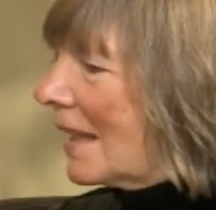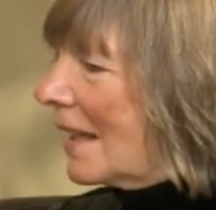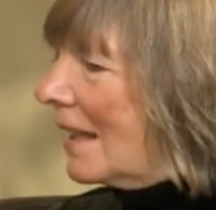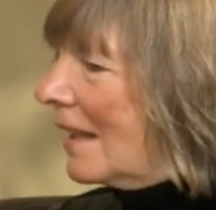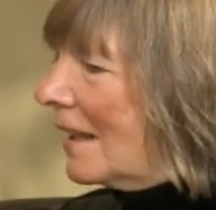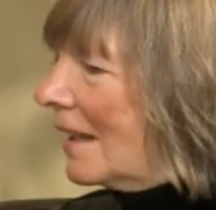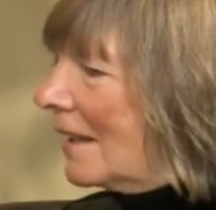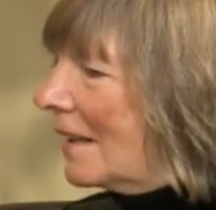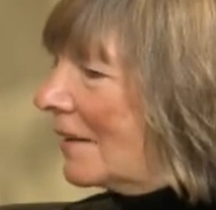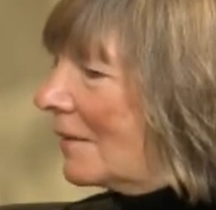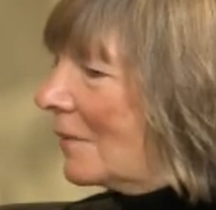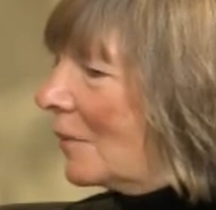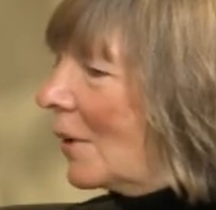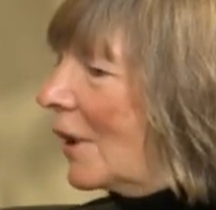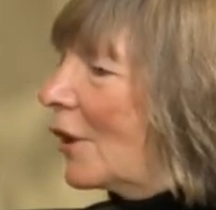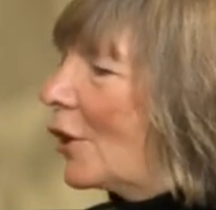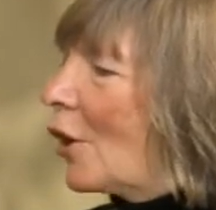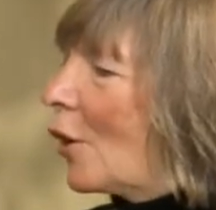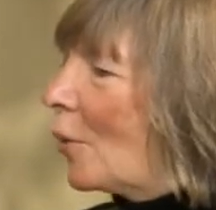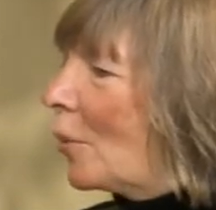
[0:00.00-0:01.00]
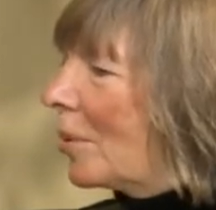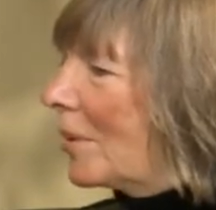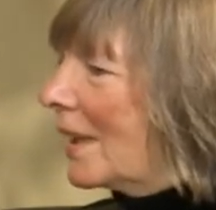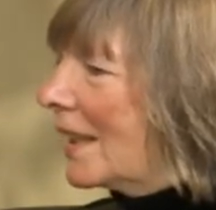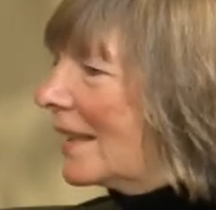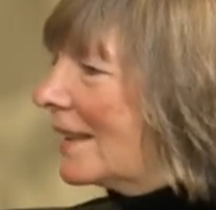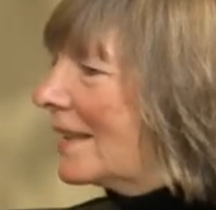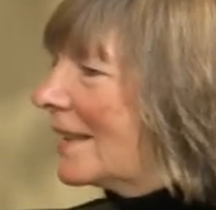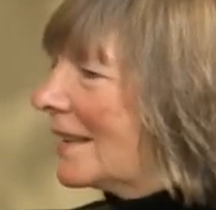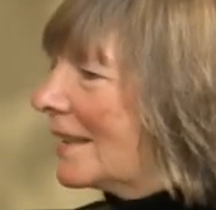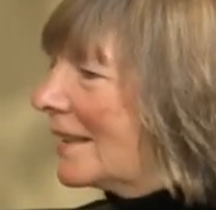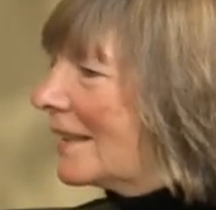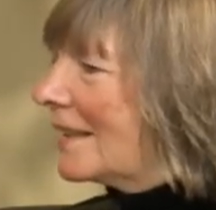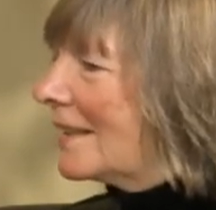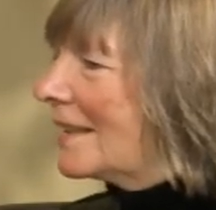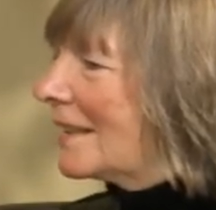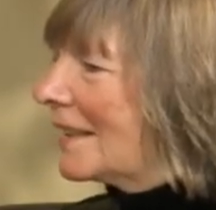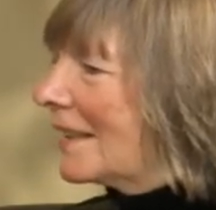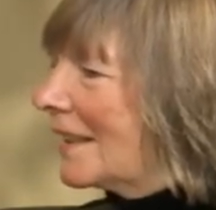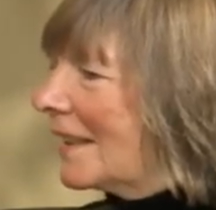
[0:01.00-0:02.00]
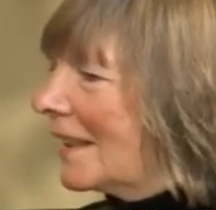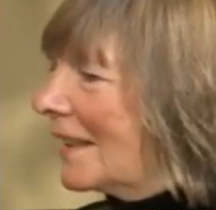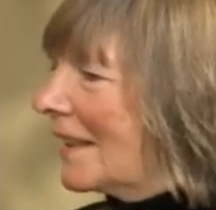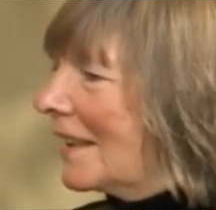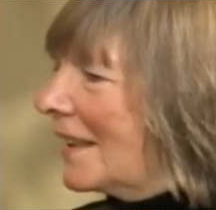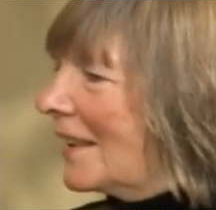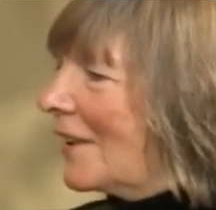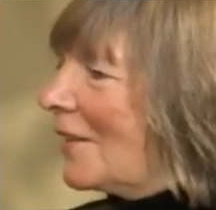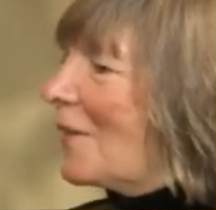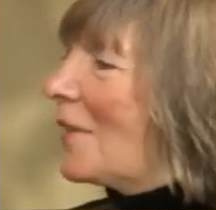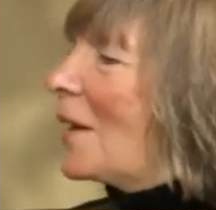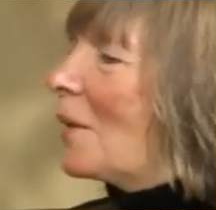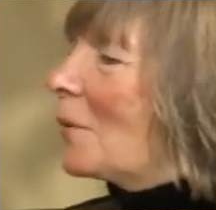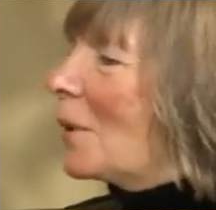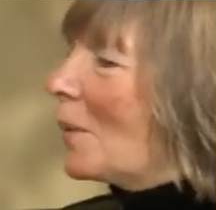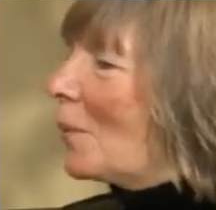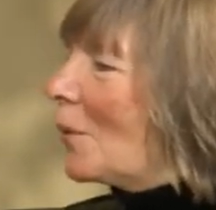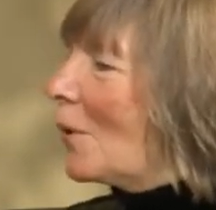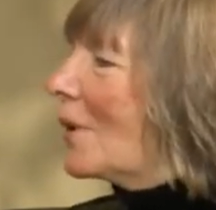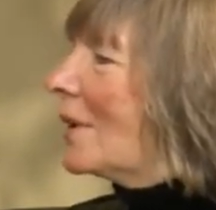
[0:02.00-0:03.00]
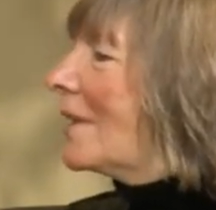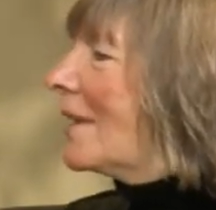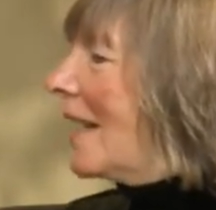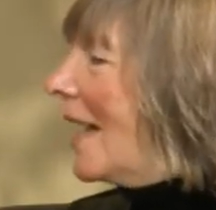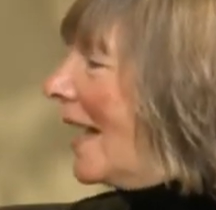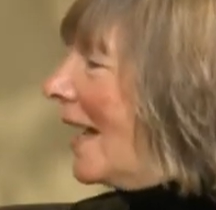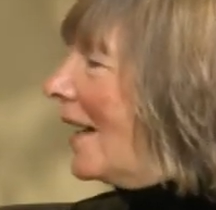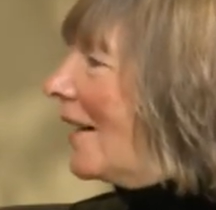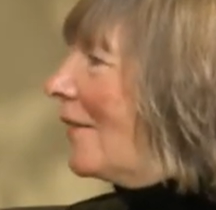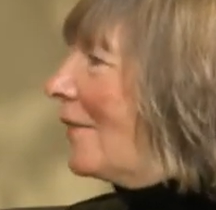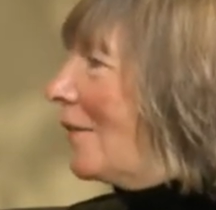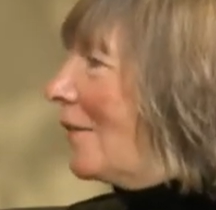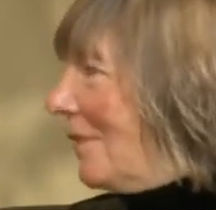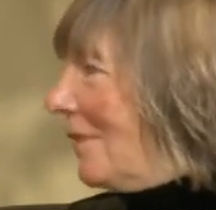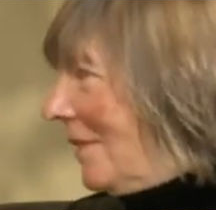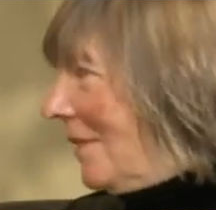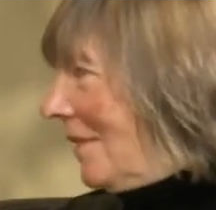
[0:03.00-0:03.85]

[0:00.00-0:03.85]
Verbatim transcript: uh, we go places that we wouldn't have